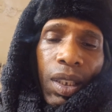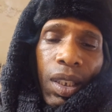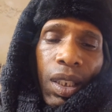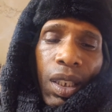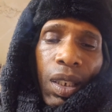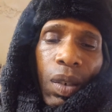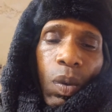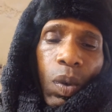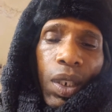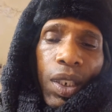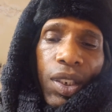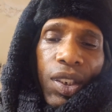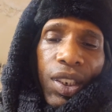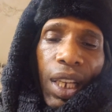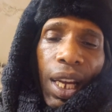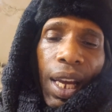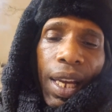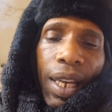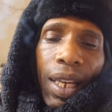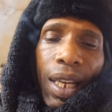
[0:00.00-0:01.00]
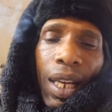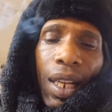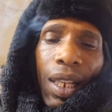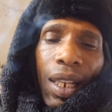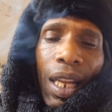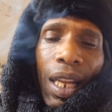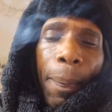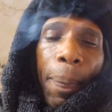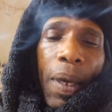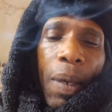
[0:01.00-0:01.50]
What do you say?
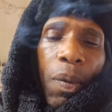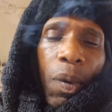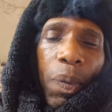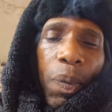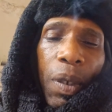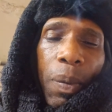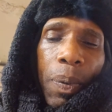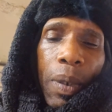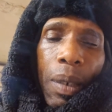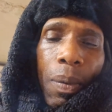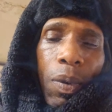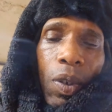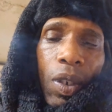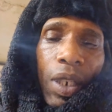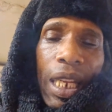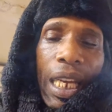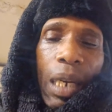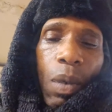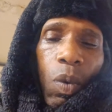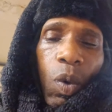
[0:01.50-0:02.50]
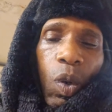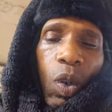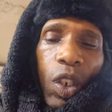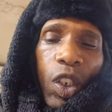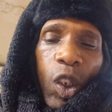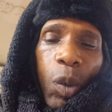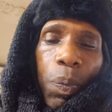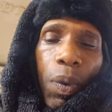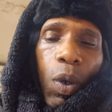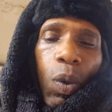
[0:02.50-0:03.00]
Let people be people and they will
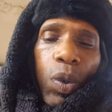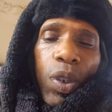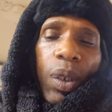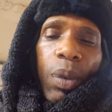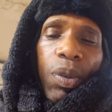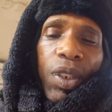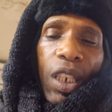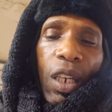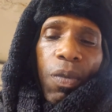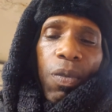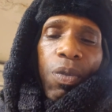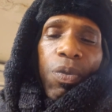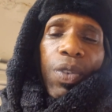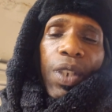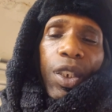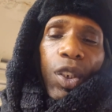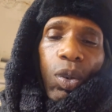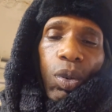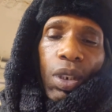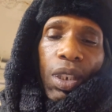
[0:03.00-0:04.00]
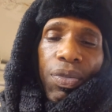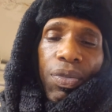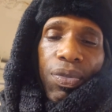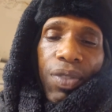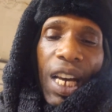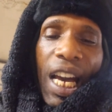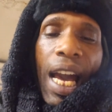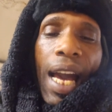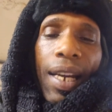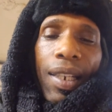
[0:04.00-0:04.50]
expose themselves eventually.
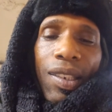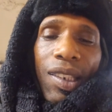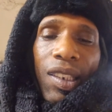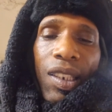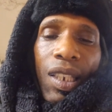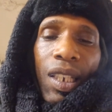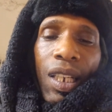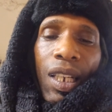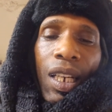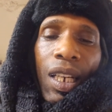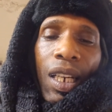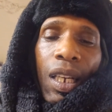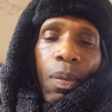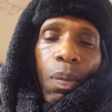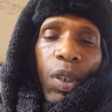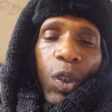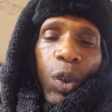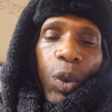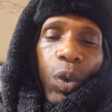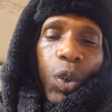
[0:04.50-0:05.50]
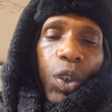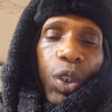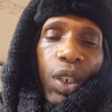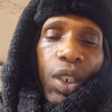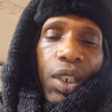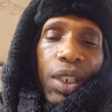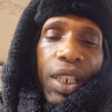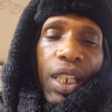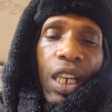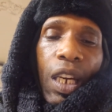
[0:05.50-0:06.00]
Facts. But you
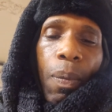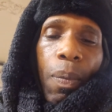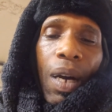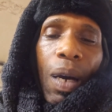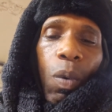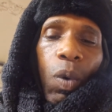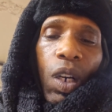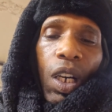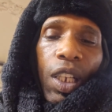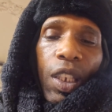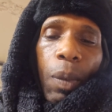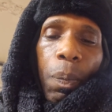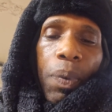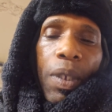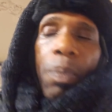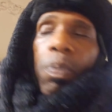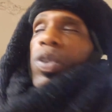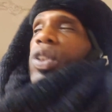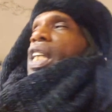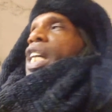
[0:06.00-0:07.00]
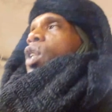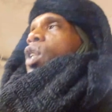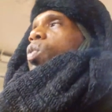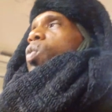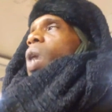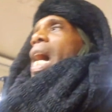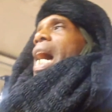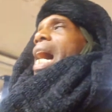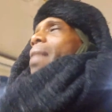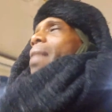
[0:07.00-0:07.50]
shouldn't care about what other people think. You have